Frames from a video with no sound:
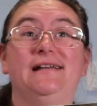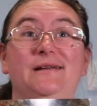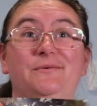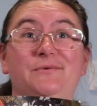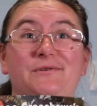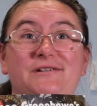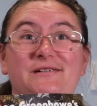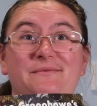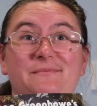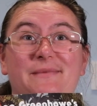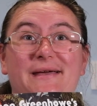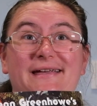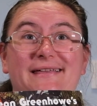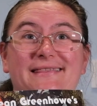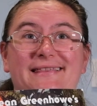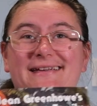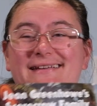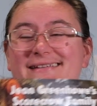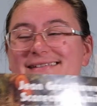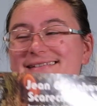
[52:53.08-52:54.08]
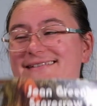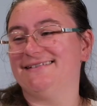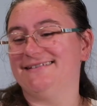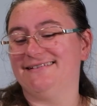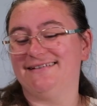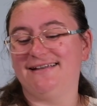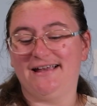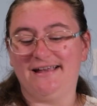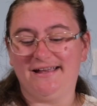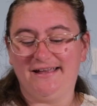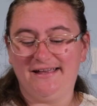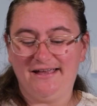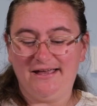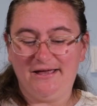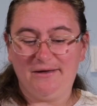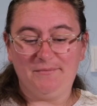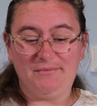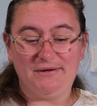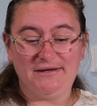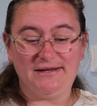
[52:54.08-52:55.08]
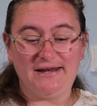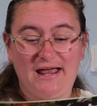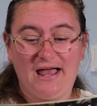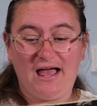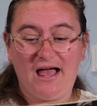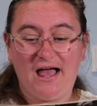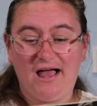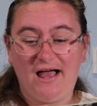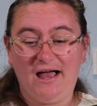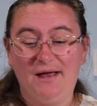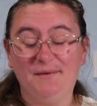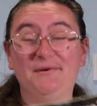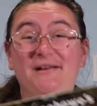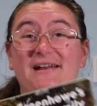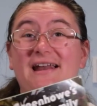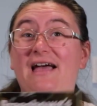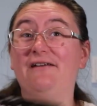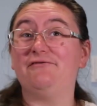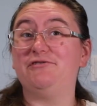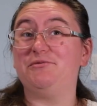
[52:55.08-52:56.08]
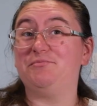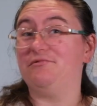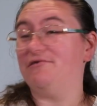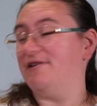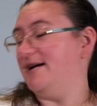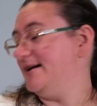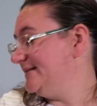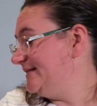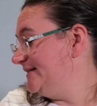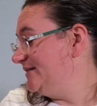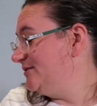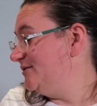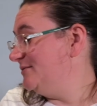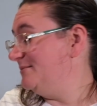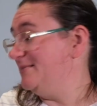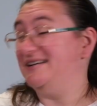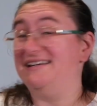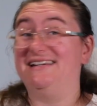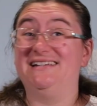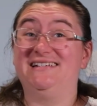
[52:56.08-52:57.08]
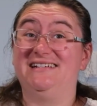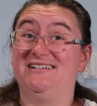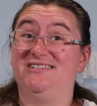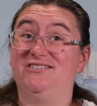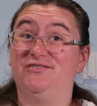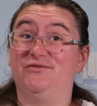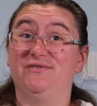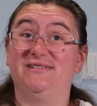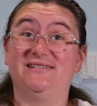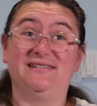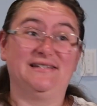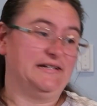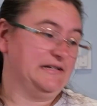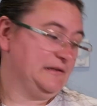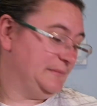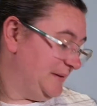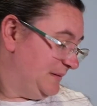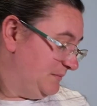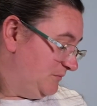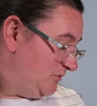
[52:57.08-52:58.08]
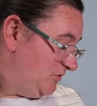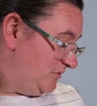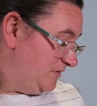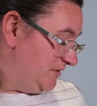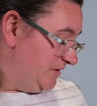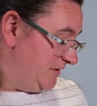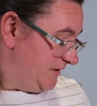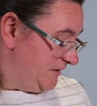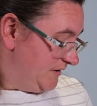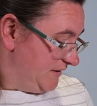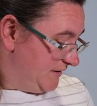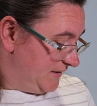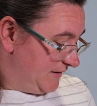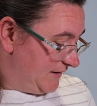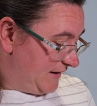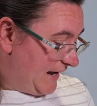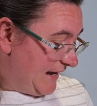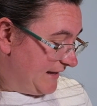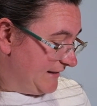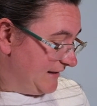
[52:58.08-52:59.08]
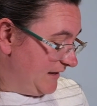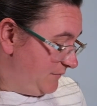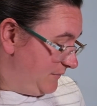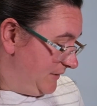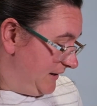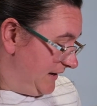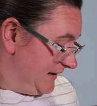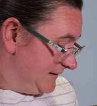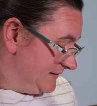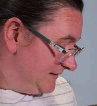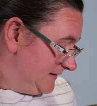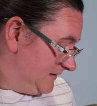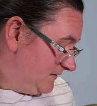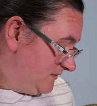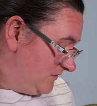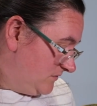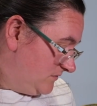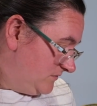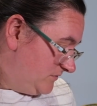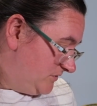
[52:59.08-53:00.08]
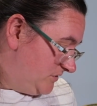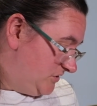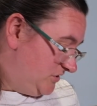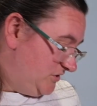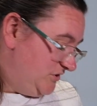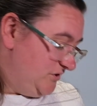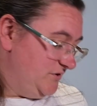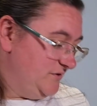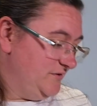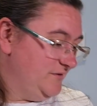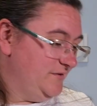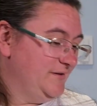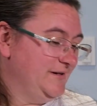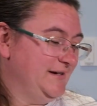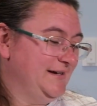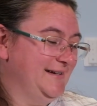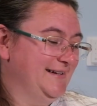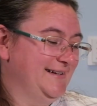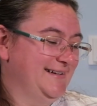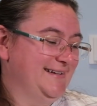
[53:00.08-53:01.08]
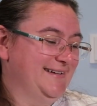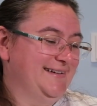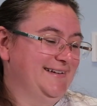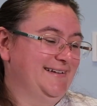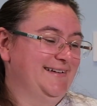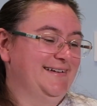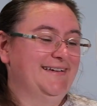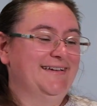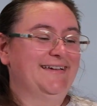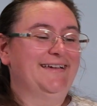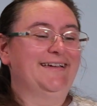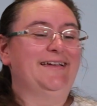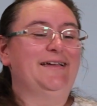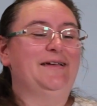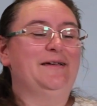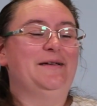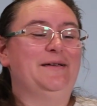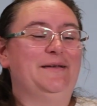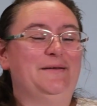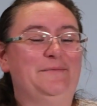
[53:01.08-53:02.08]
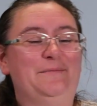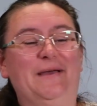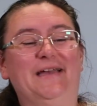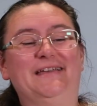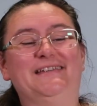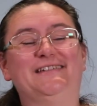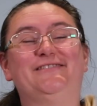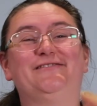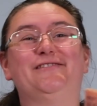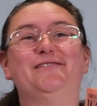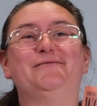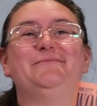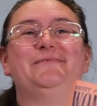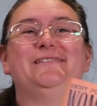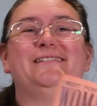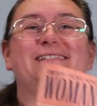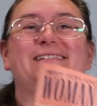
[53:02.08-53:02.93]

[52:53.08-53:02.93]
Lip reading: want to make this, but I'm going to have to practice with my knitted toys a little bit more. And then we're getting on to best from